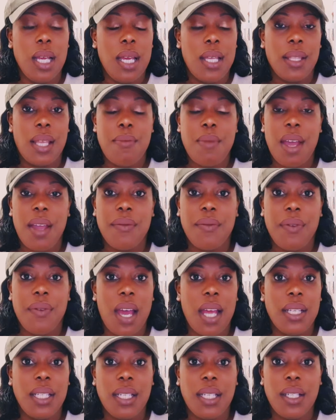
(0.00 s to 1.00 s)
They might
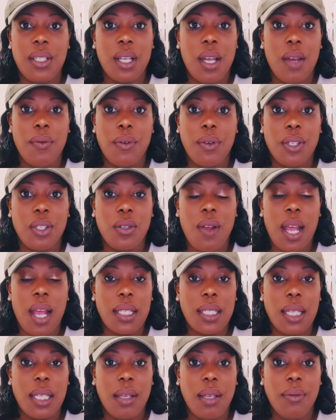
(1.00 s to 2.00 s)
find each other
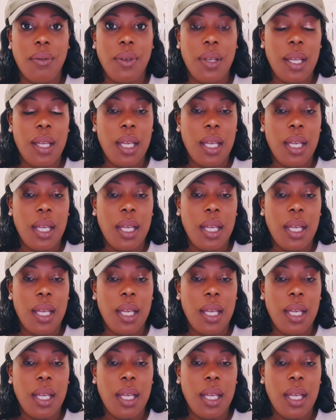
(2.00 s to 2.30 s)
attractive,